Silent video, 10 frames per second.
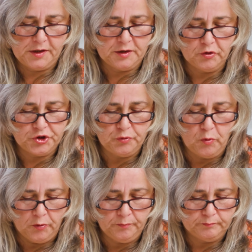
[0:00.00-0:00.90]
as long as you
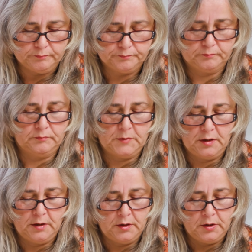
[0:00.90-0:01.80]
want,
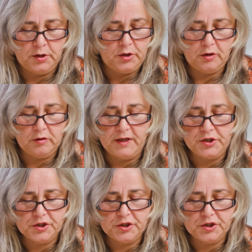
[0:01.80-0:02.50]
you can then